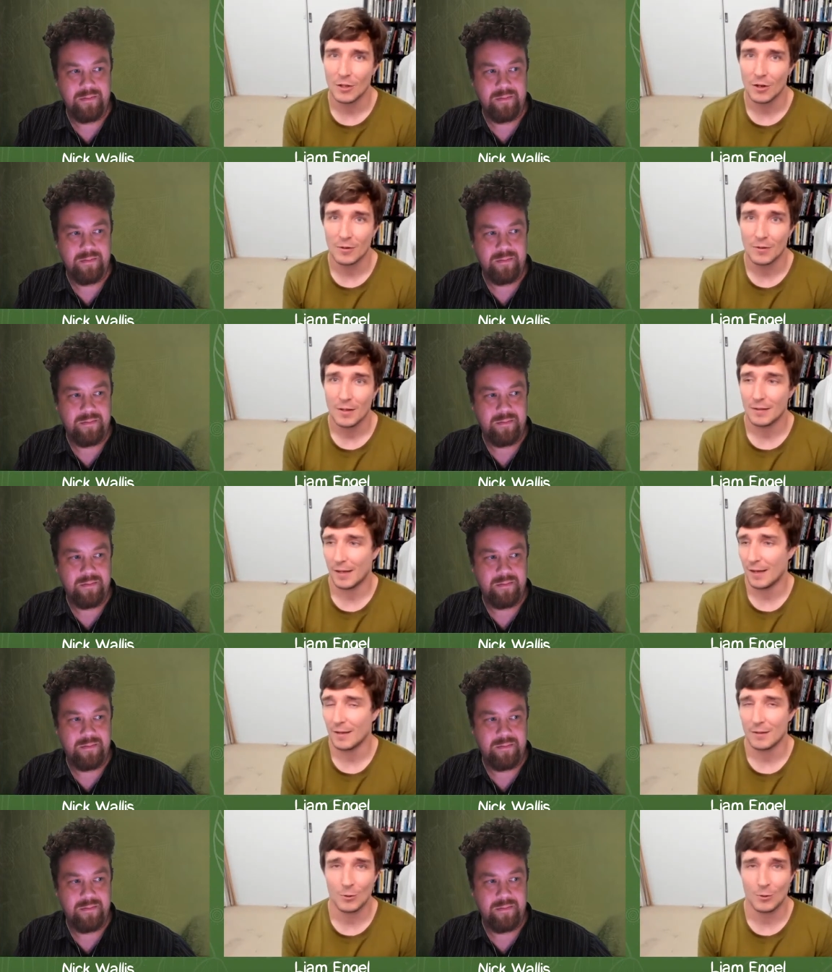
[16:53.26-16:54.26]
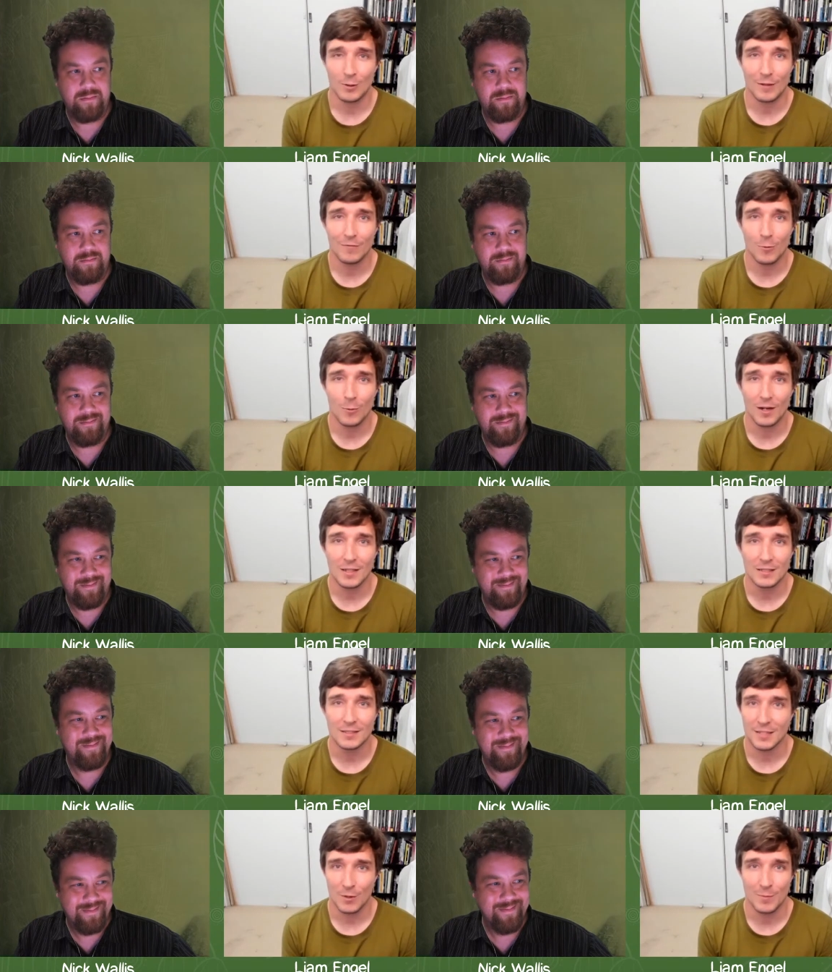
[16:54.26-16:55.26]
Speaker 1: So yeah, cool. If it
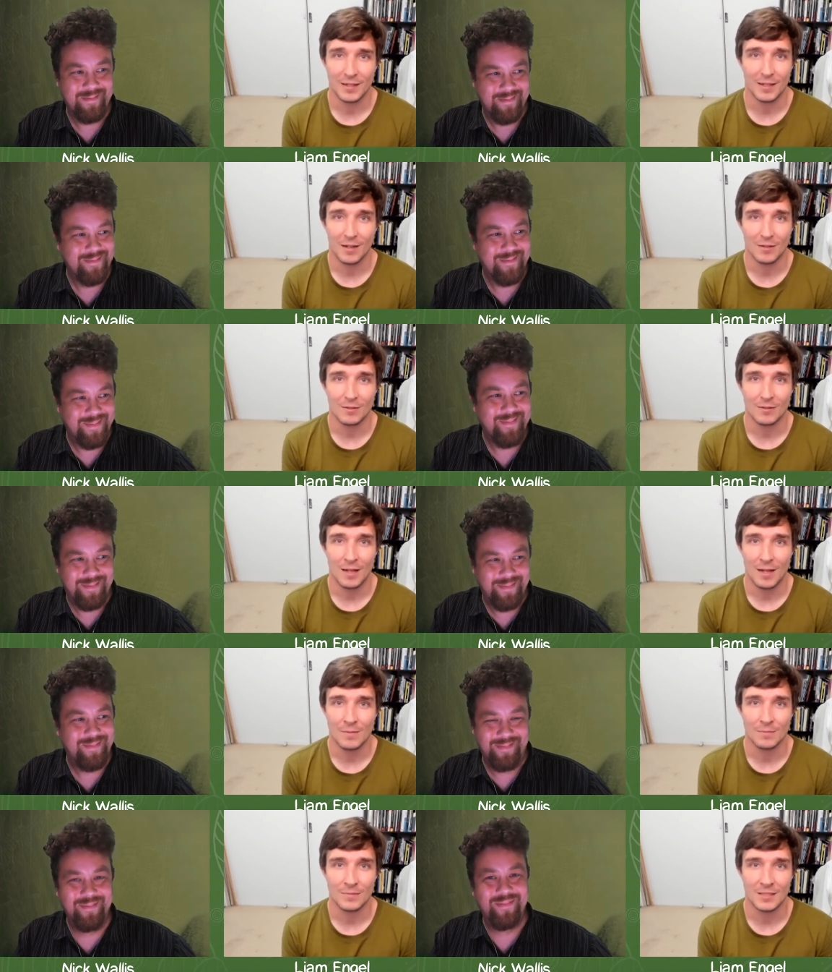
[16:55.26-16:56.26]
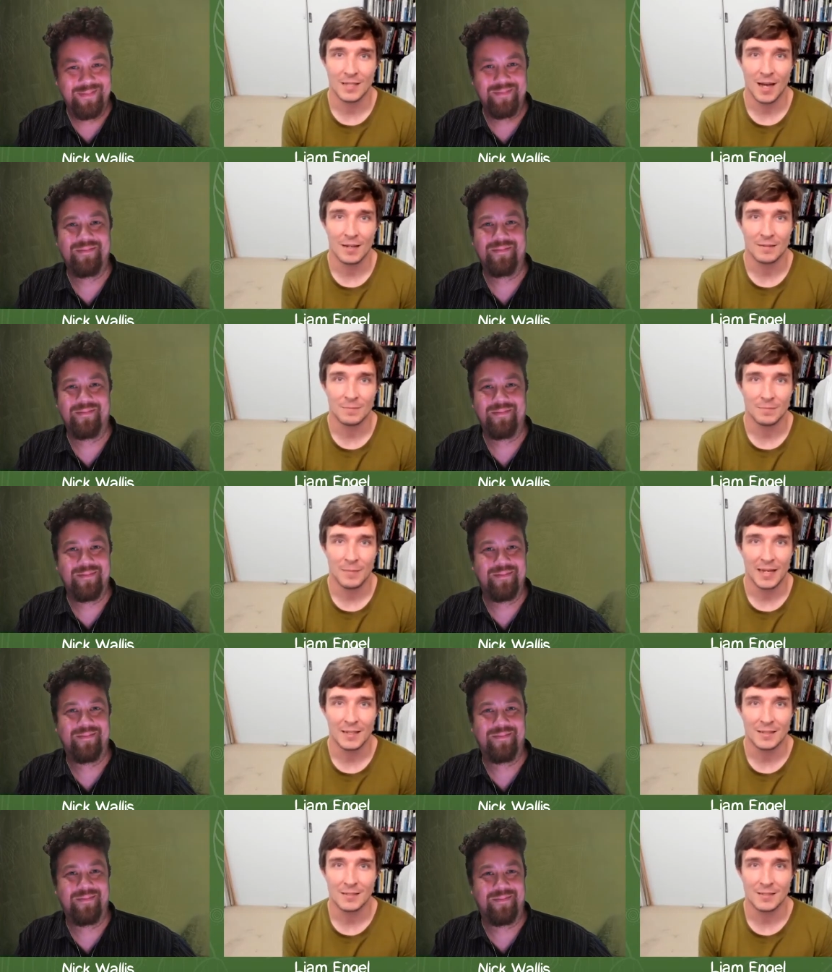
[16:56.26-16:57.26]
works, tell me. I'll um, start
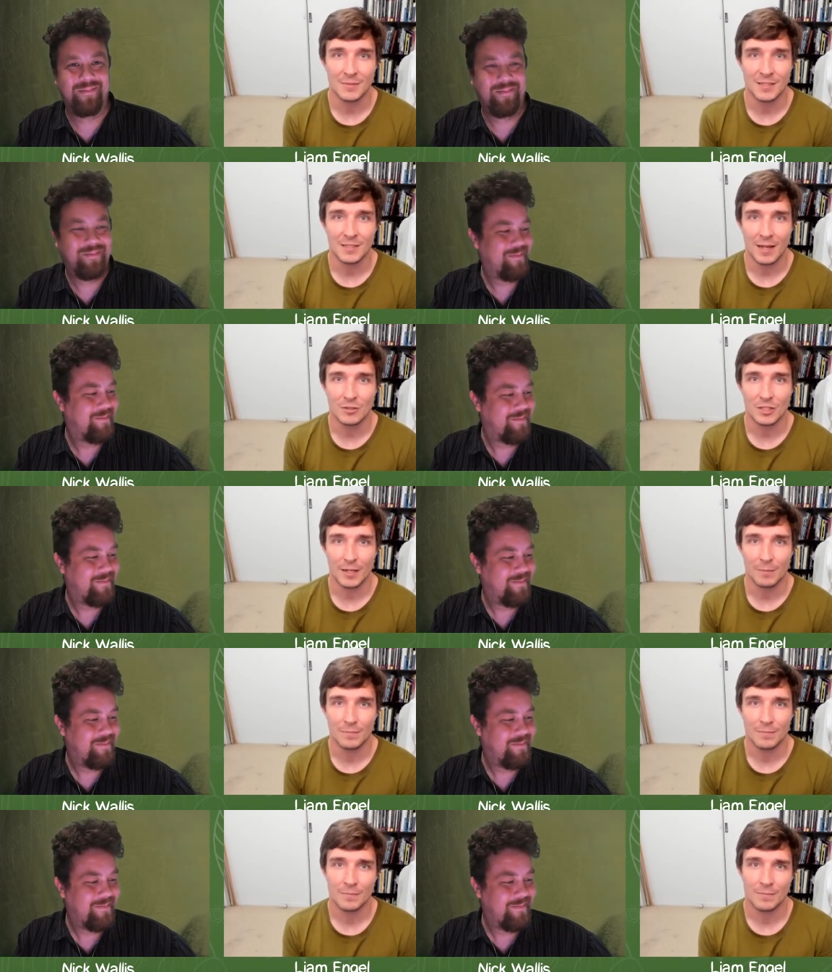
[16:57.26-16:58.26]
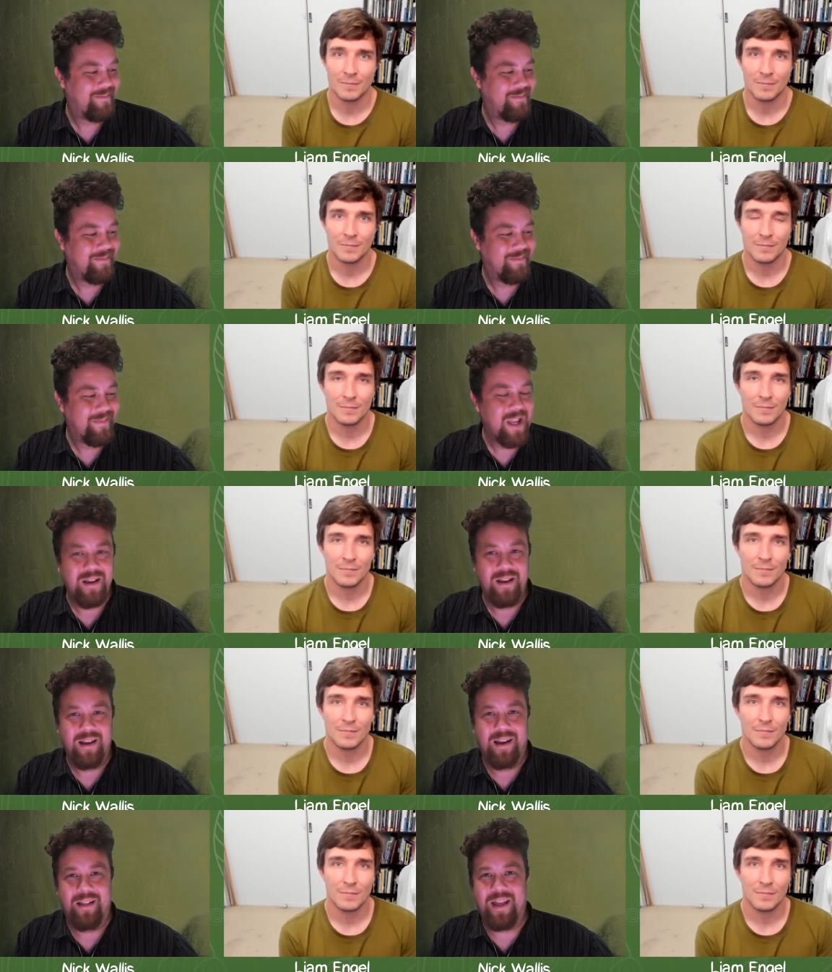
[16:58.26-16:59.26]
making some snail jam.
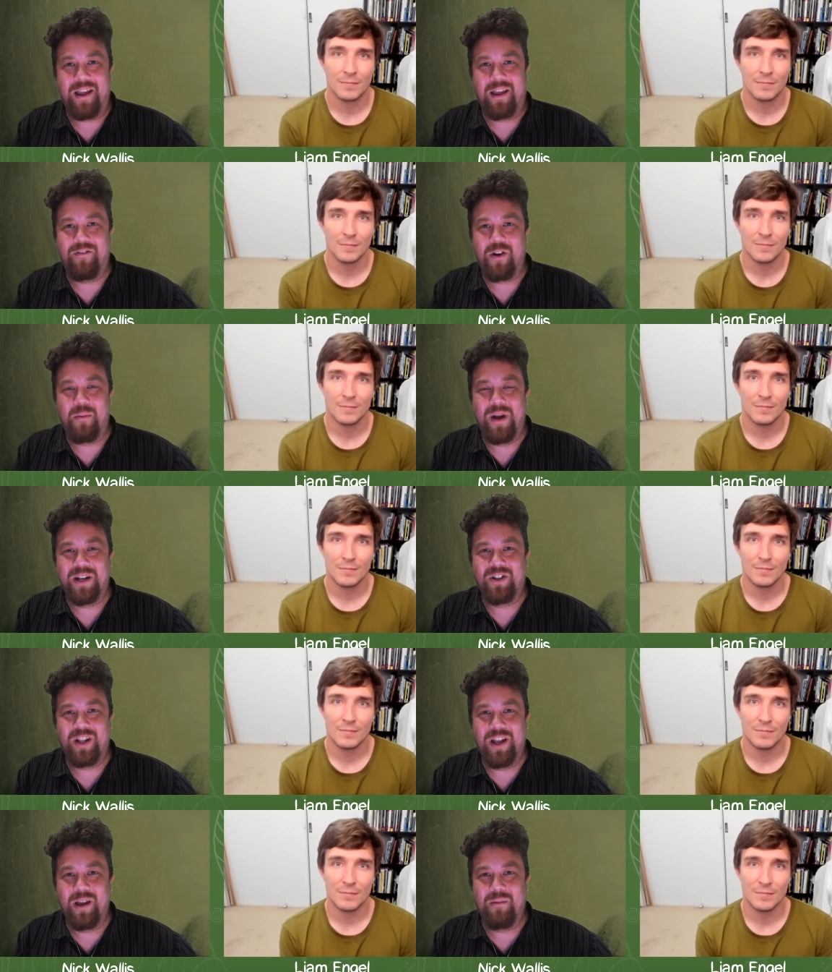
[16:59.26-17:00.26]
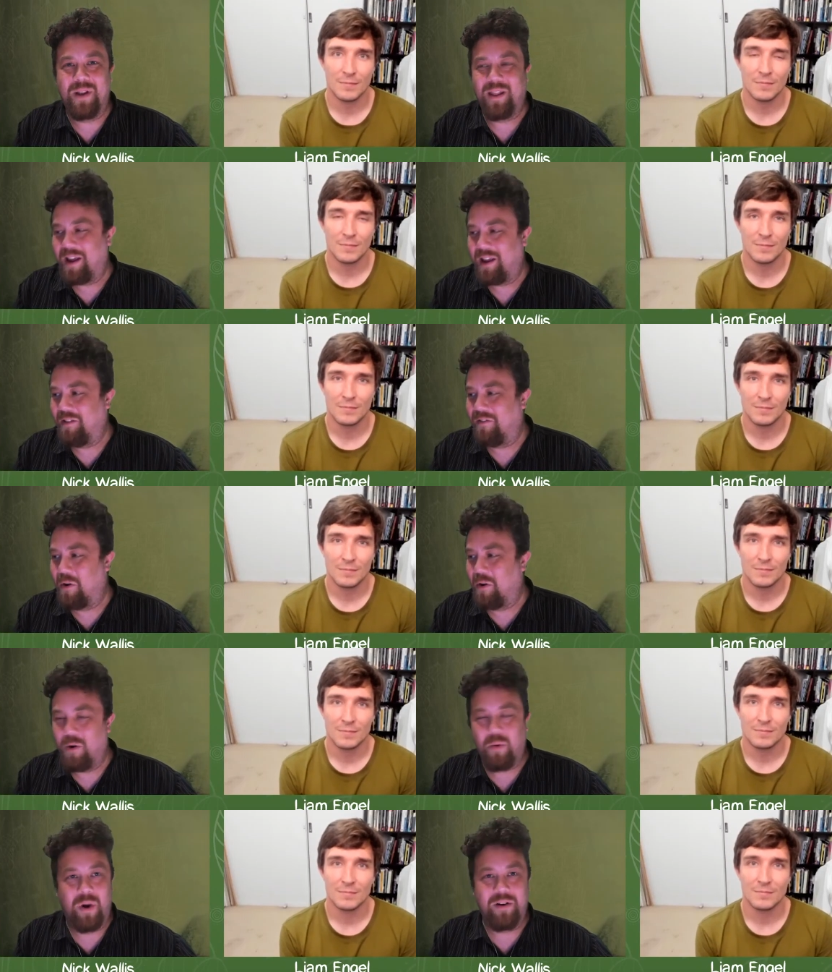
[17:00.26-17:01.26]
Speaker 2: Thank you very much, Liam, and thank you for
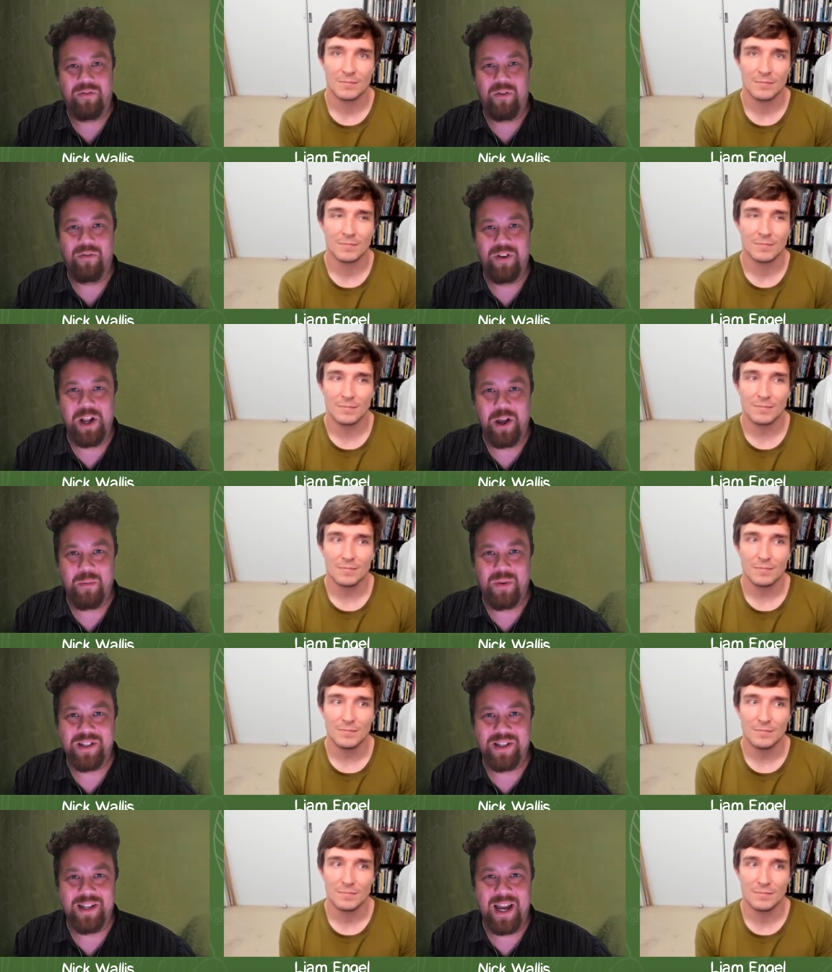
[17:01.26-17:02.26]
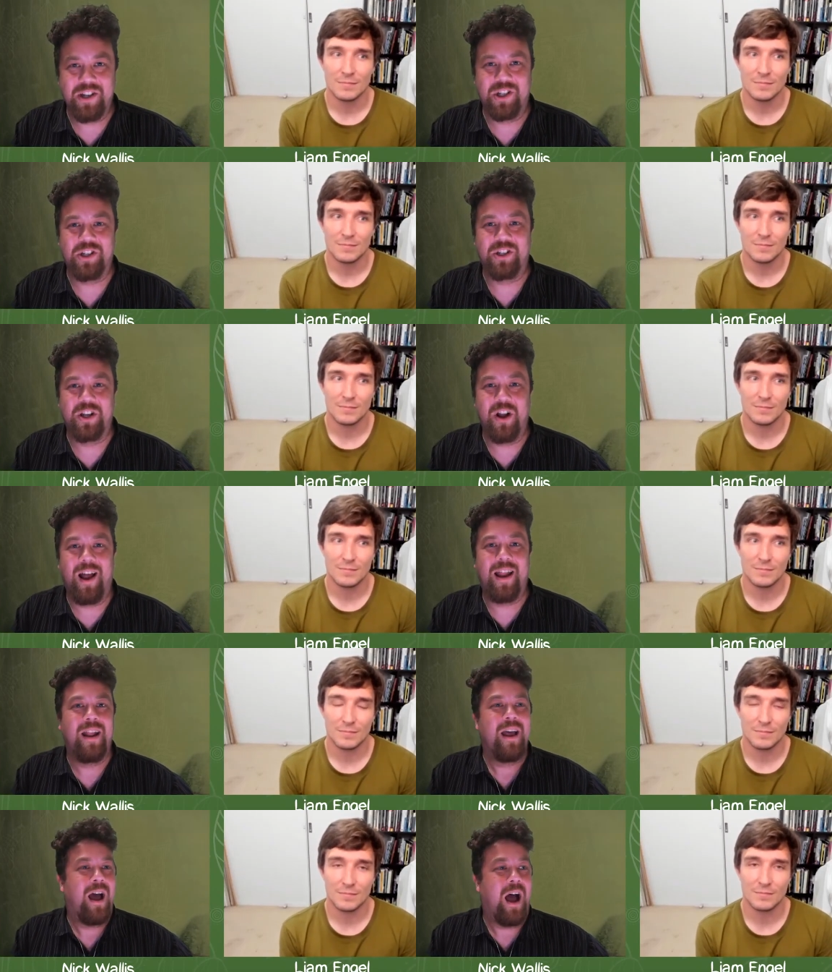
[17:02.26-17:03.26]
your wonderful video presentation
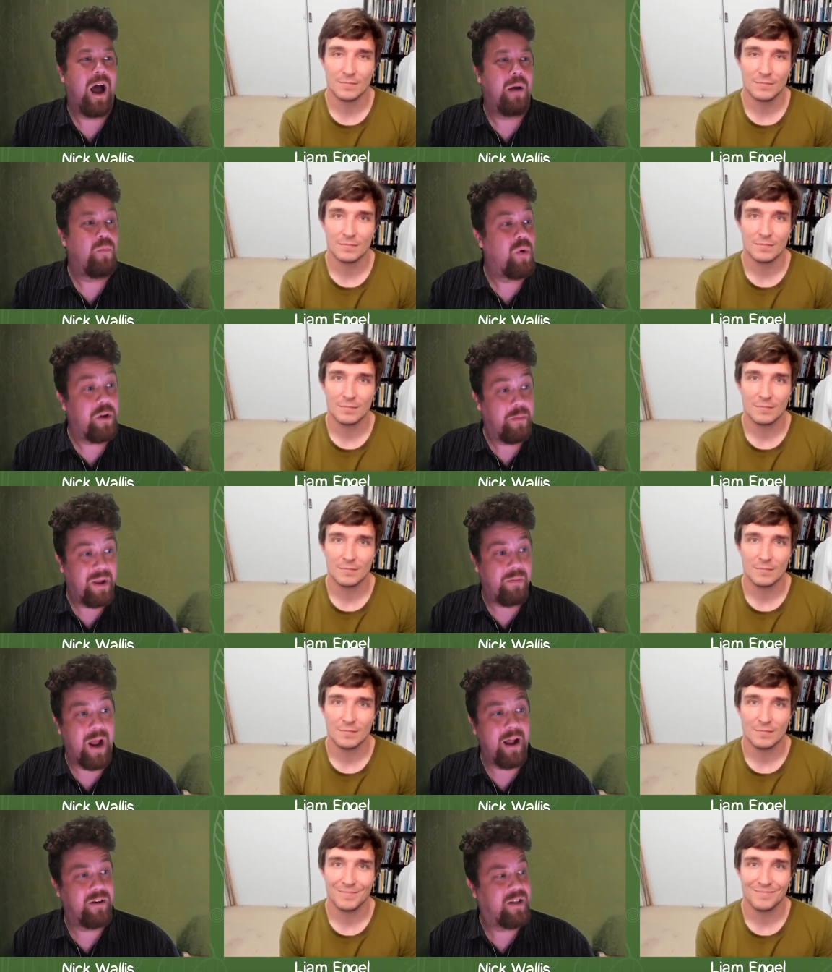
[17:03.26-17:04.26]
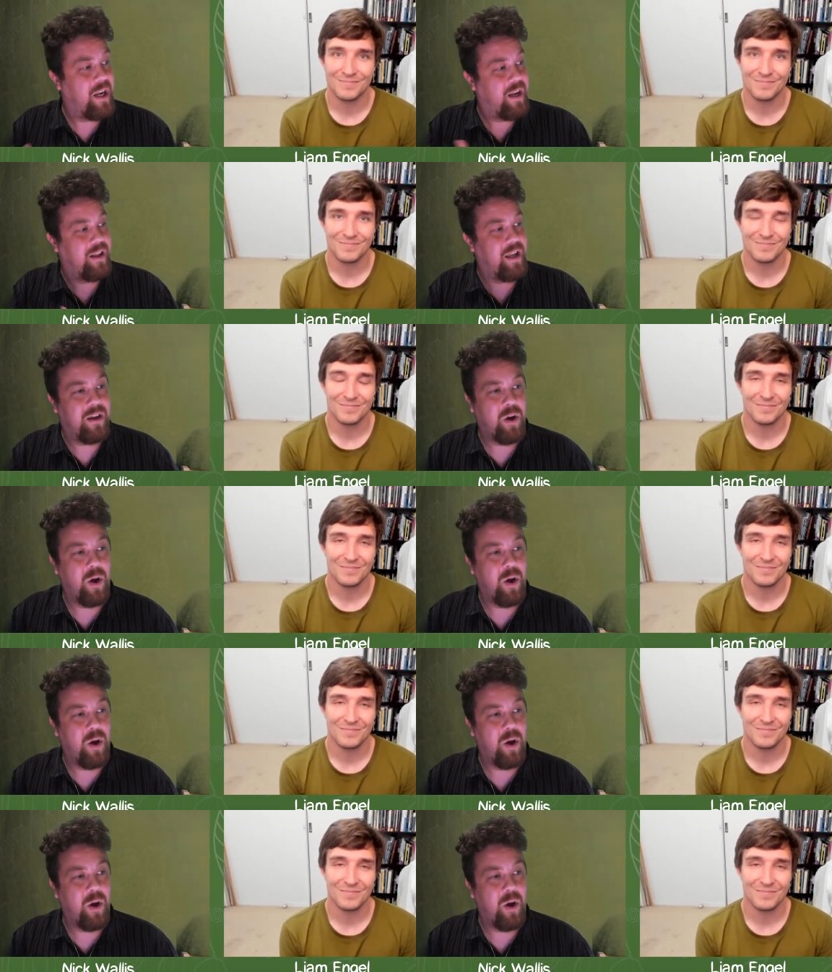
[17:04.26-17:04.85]
tonight. Um, will you be around in the